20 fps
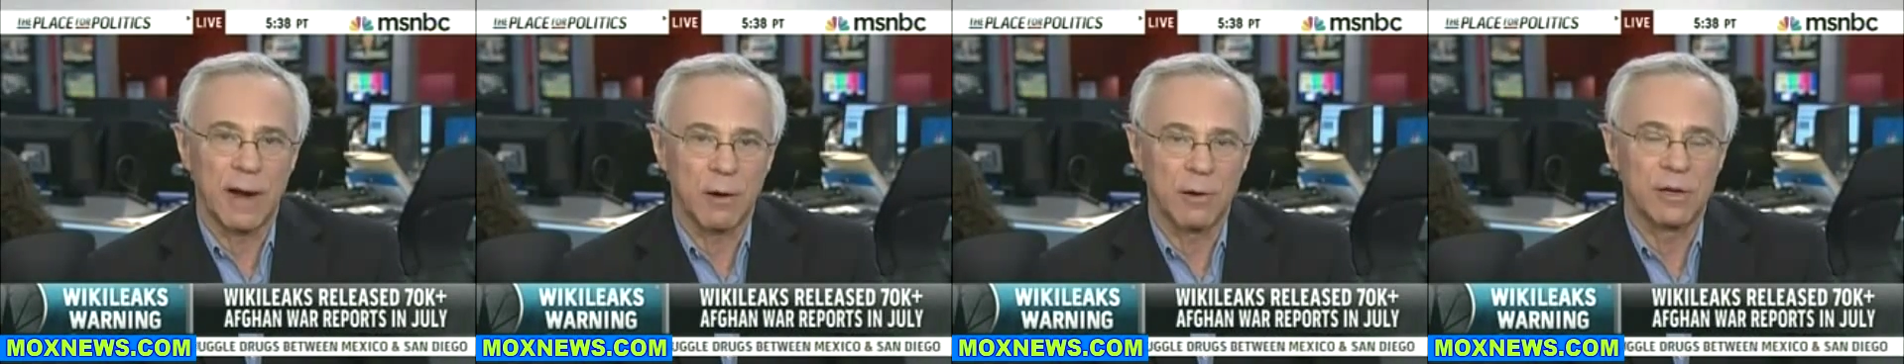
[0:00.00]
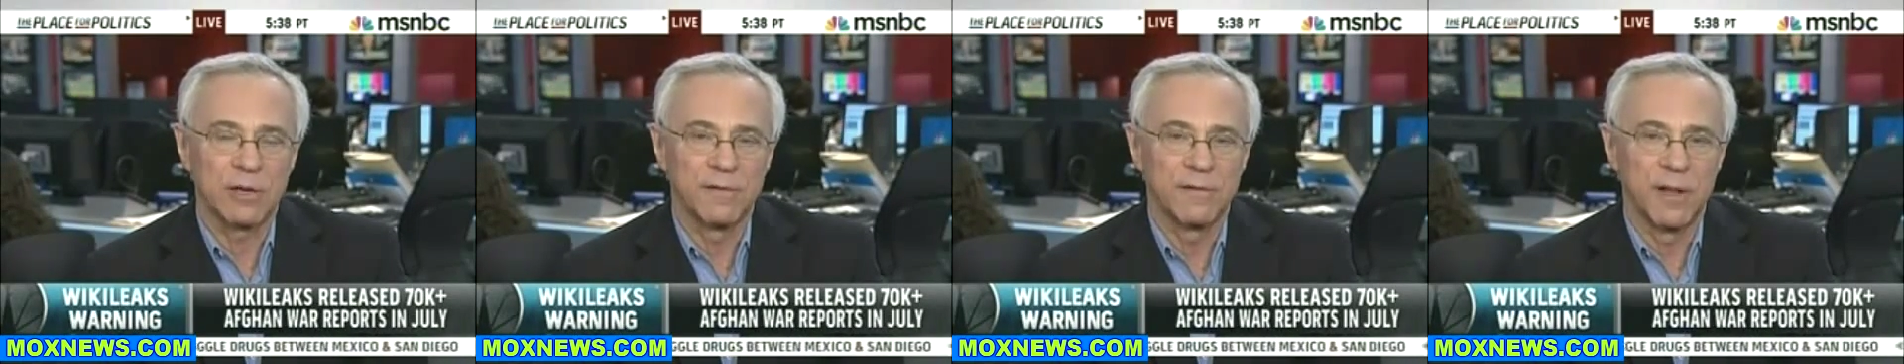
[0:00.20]

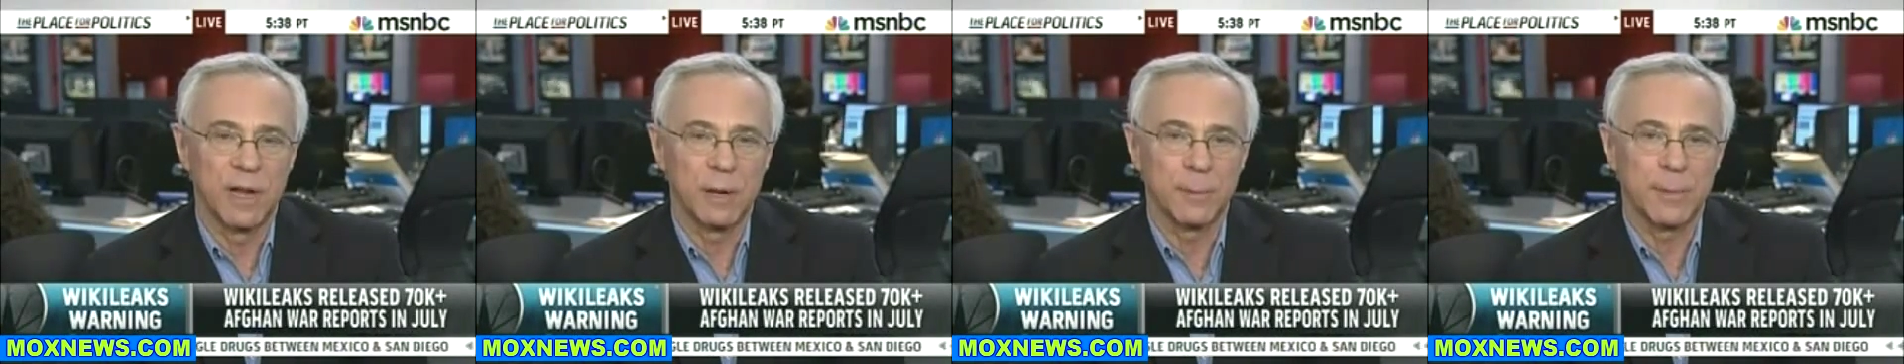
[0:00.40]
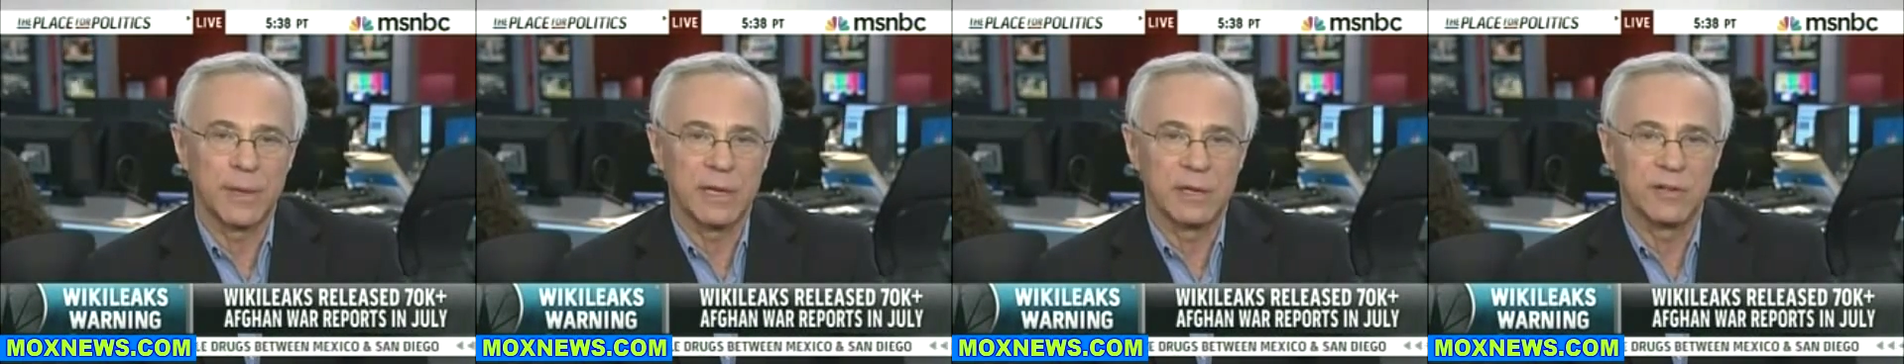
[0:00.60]
our
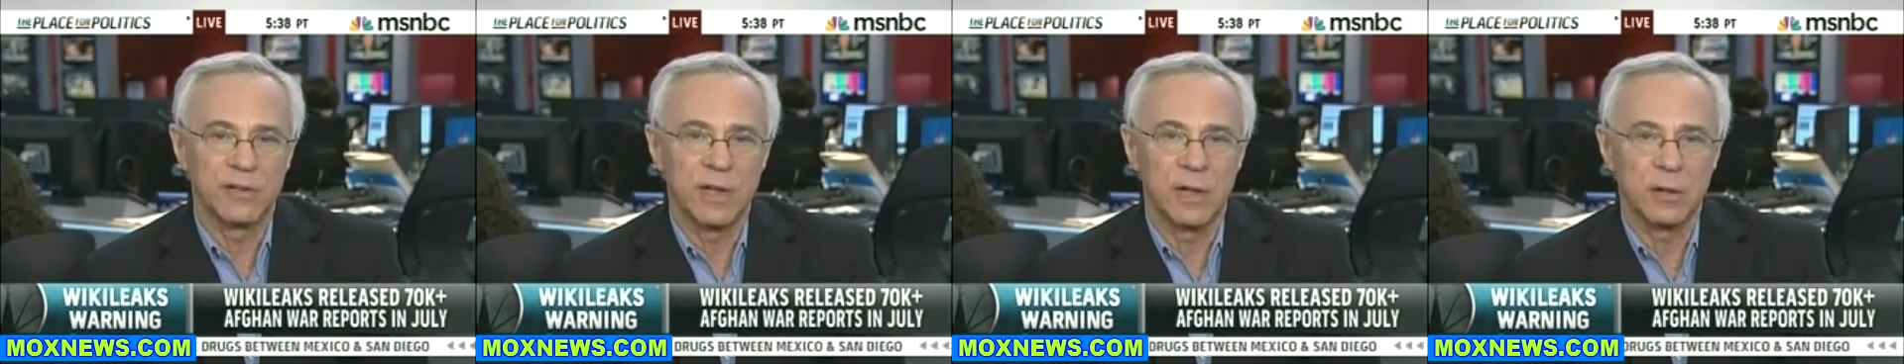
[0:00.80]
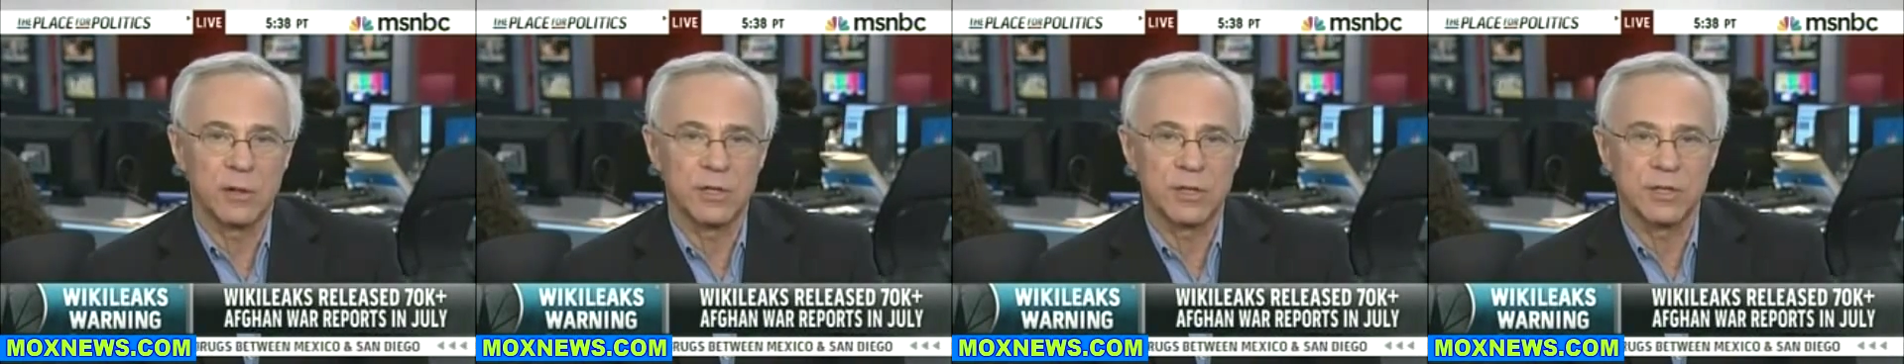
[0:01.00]
developing
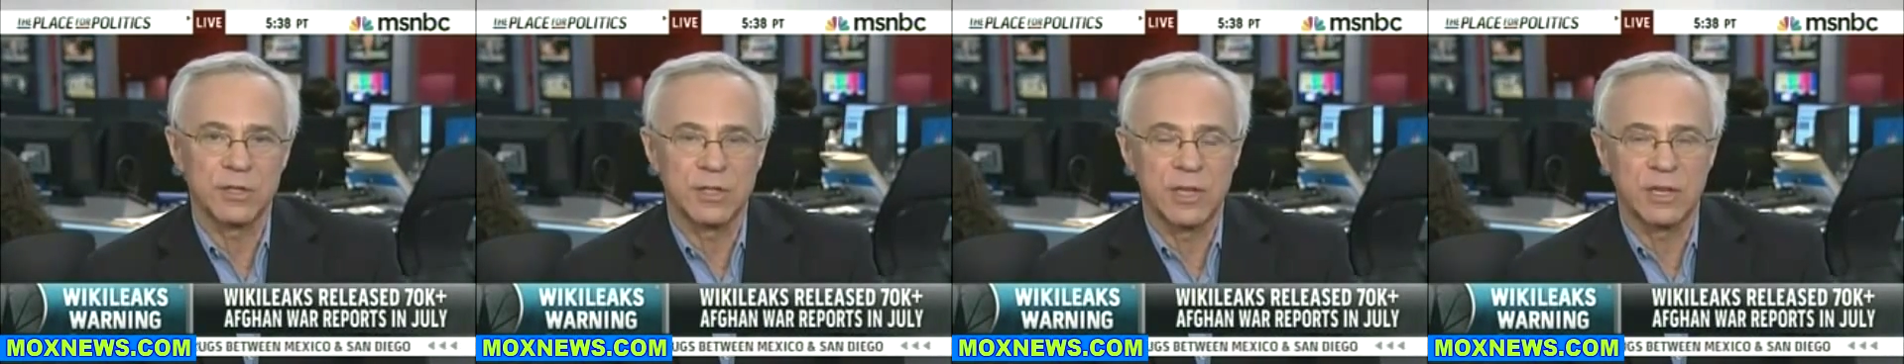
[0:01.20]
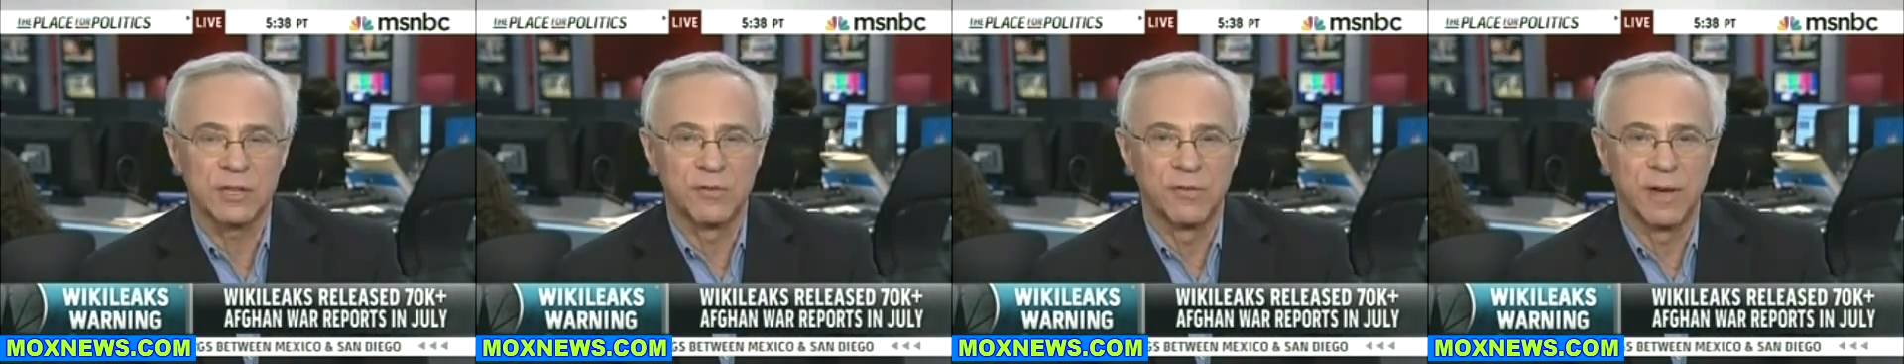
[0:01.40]

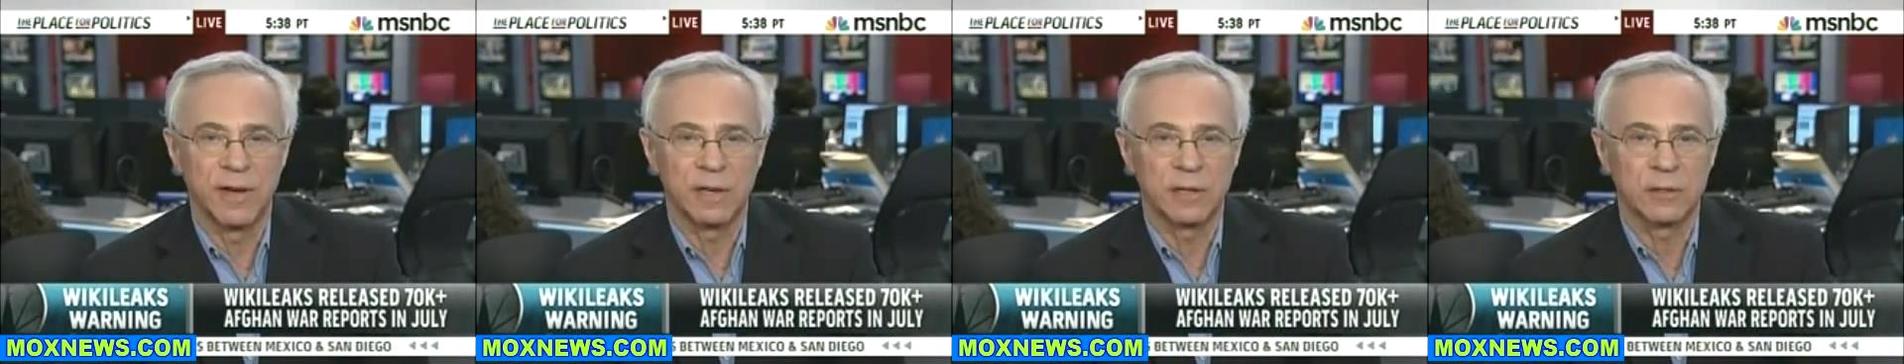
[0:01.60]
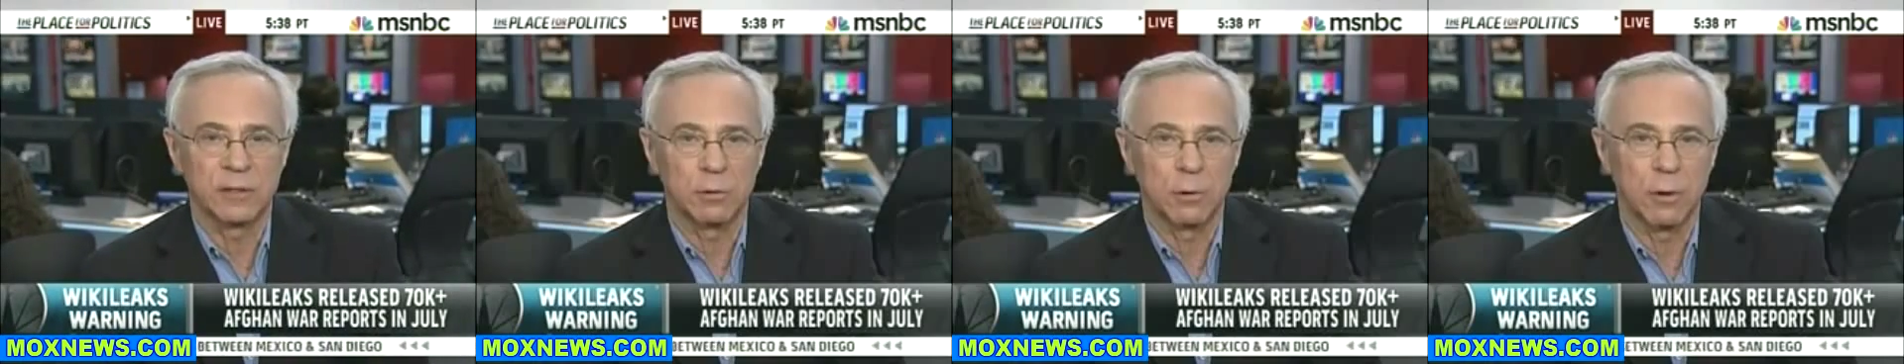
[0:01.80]
intelligence that's
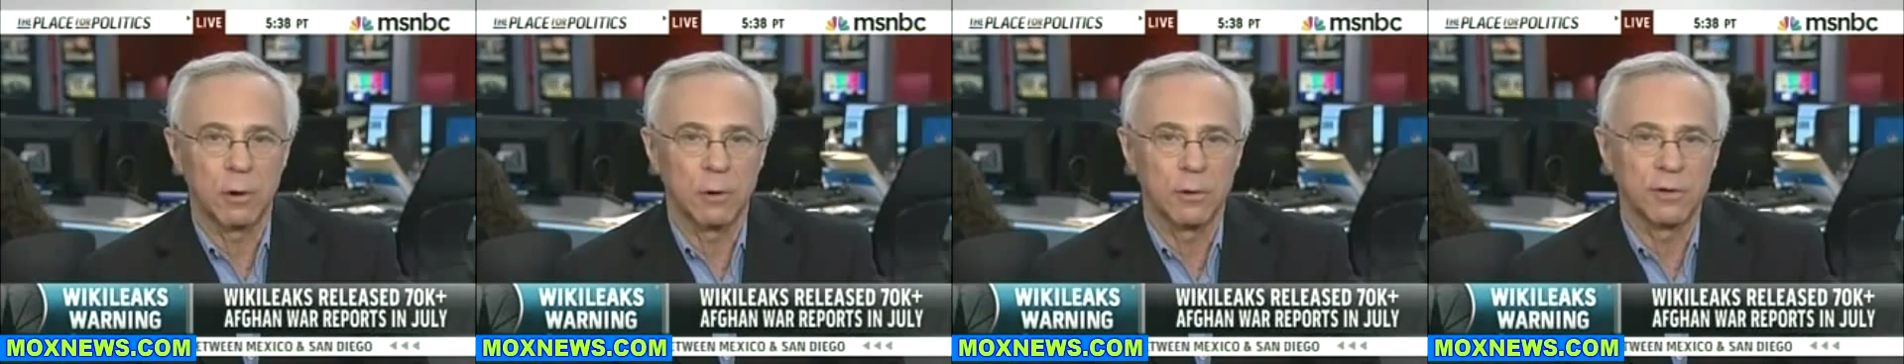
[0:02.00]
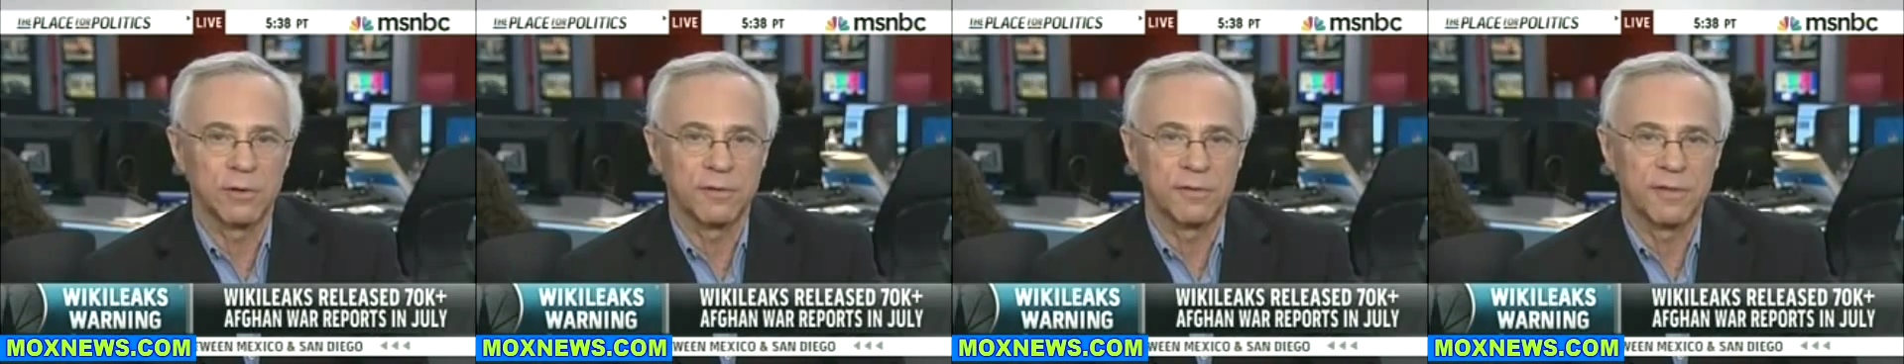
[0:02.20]
vital to our
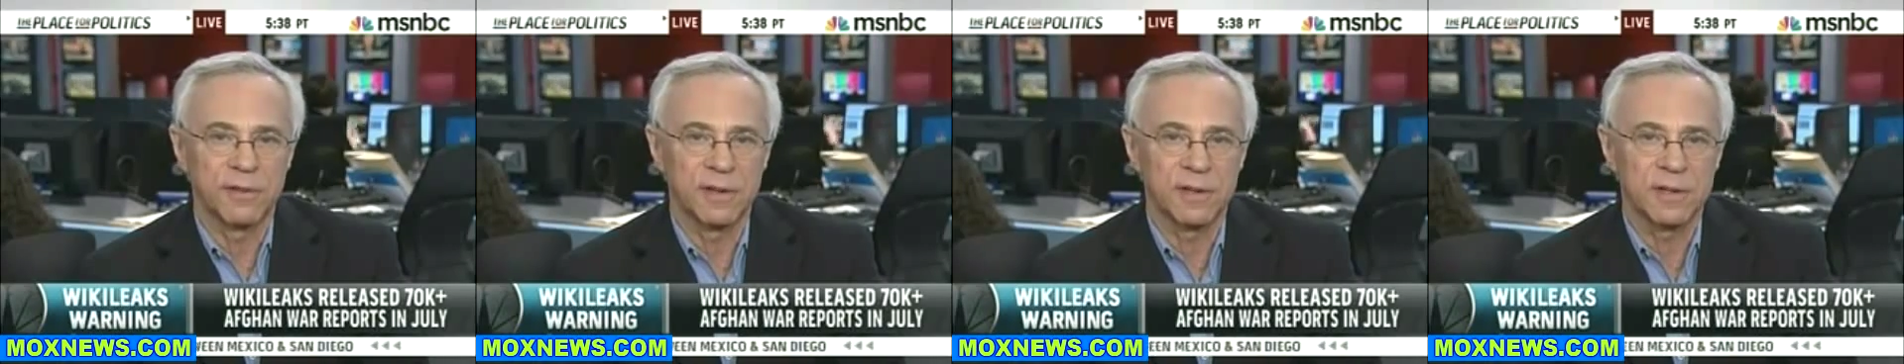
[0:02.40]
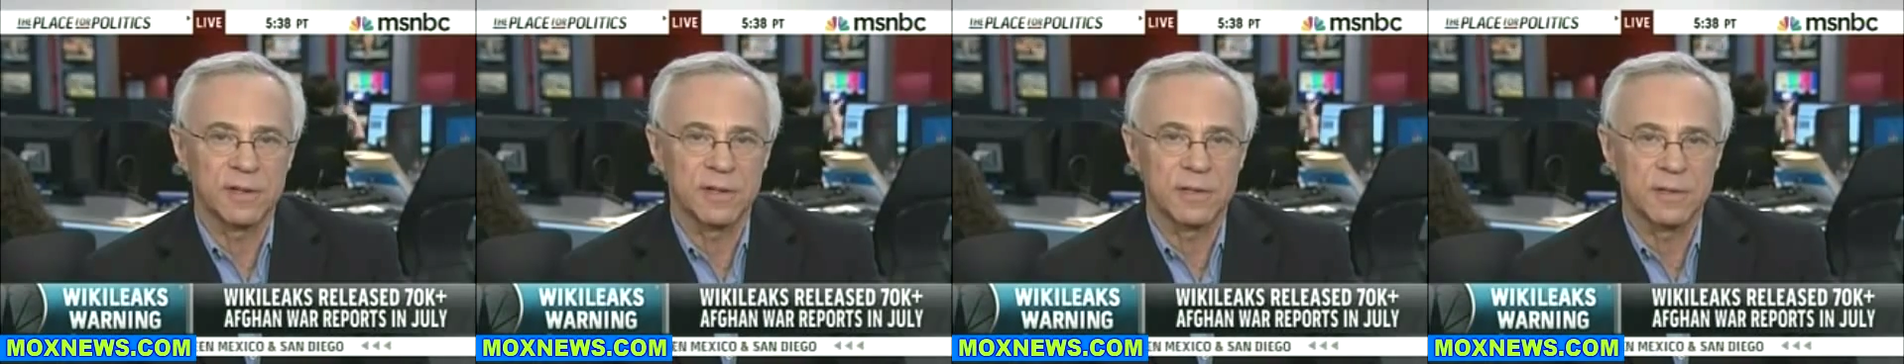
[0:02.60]
own
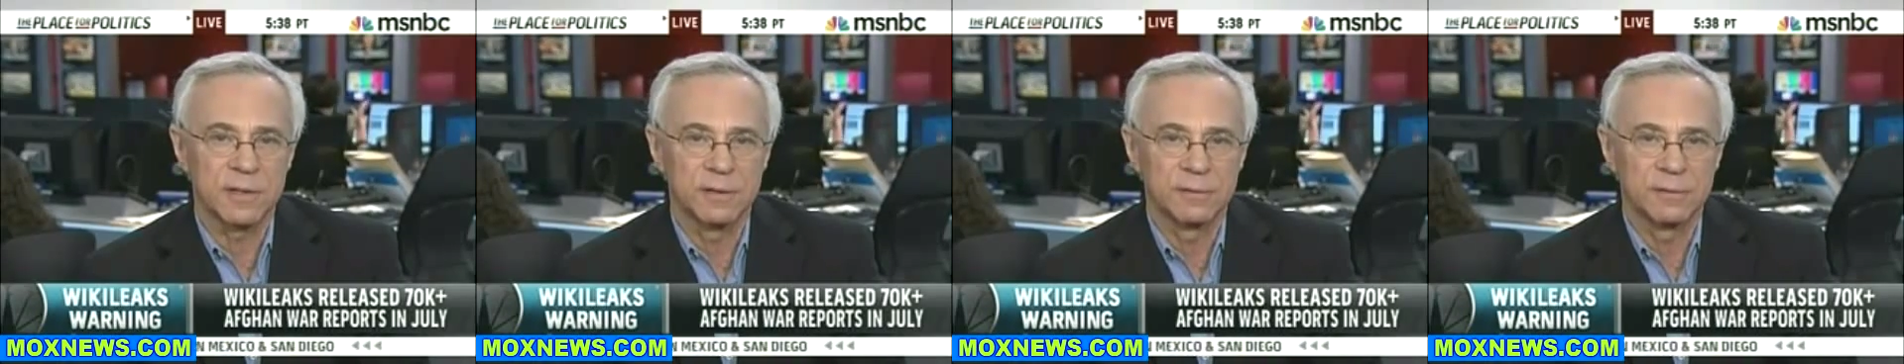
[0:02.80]
defense.